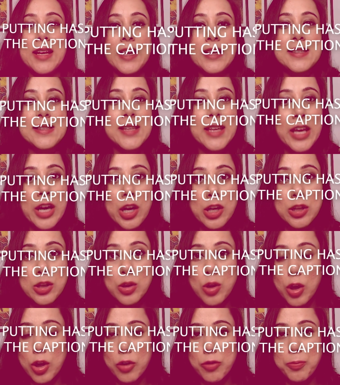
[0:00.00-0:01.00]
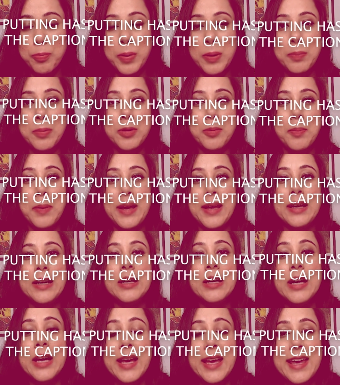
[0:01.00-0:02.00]
I see a lot of people make
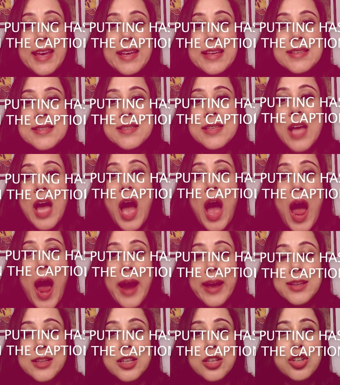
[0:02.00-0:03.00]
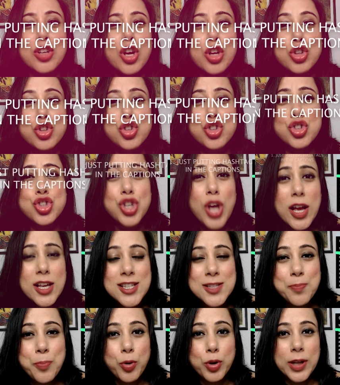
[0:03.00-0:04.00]
is either
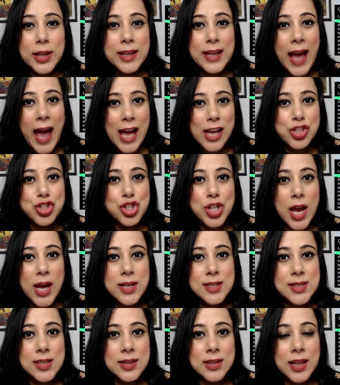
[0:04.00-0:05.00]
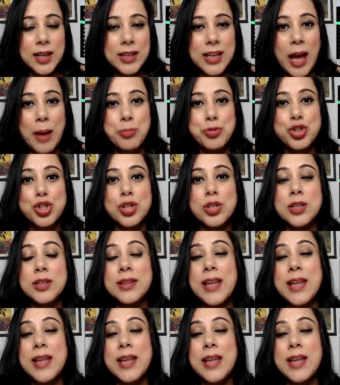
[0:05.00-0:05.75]
just putting hashtags in their caption,